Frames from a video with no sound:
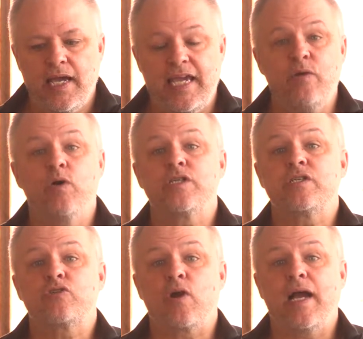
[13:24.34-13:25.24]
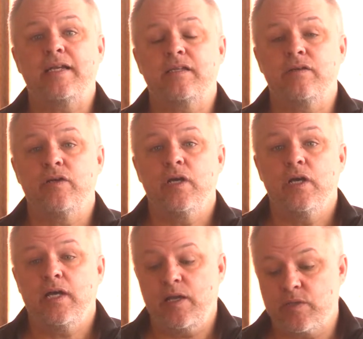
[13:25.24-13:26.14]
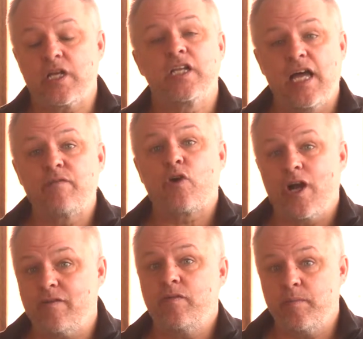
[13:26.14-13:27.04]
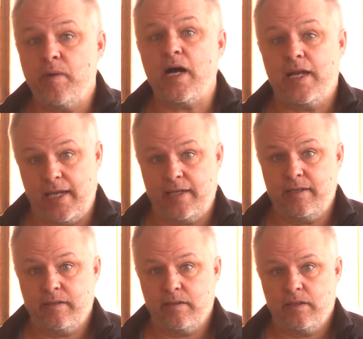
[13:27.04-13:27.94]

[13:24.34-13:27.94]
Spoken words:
He was a lover of money.